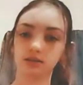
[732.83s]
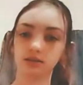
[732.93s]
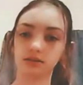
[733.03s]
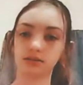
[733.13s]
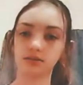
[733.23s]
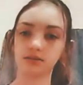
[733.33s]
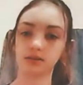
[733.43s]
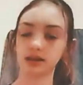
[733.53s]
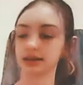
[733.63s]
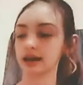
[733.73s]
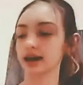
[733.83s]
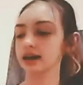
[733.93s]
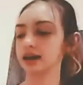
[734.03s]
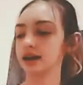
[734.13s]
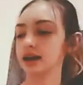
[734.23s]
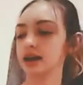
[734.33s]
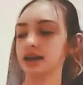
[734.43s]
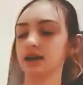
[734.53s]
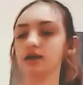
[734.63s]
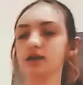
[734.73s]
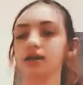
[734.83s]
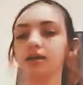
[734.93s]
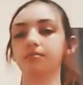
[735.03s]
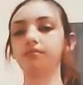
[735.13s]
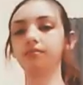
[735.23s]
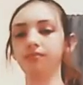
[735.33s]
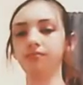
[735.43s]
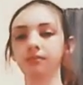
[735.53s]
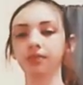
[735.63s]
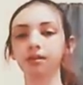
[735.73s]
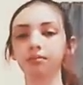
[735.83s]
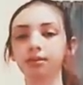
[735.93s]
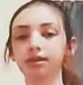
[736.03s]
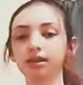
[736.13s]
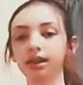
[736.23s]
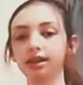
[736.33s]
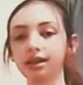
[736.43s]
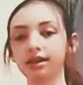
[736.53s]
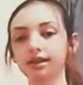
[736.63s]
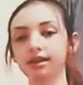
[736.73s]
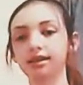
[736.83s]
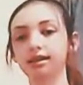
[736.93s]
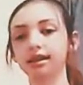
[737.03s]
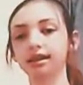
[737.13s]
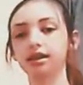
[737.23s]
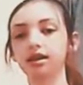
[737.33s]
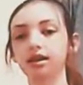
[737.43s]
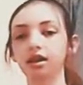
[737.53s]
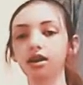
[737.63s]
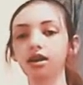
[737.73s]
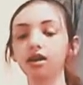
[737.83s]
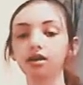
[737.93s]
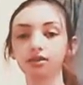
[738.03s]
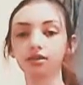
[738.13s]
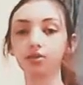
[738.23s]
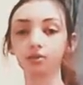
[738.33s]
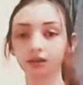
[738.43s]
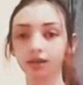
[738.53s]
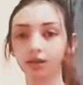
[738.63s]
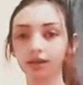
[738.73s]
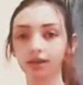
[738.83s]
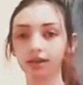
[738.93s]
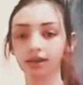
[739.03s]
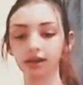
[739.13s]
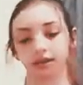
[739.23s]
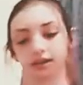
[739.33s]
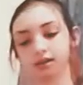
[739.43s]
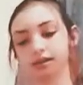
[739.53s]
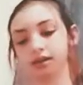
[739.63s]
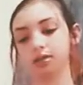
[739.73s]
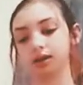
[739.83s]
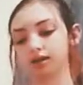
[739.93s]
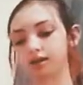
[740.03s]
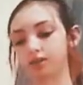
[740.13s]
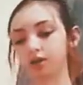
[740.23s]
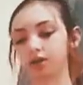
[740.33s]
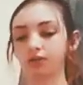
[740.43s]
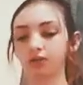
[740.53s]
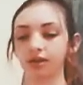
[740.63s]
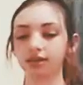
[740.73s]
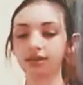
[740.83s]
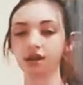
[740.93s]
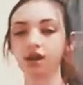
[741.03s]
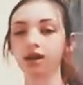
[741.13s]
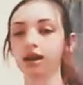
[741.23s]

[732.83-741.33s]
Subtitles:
And but to get this inside of here, because you don't want to sew it in there, because first of all it's thicker, and second of all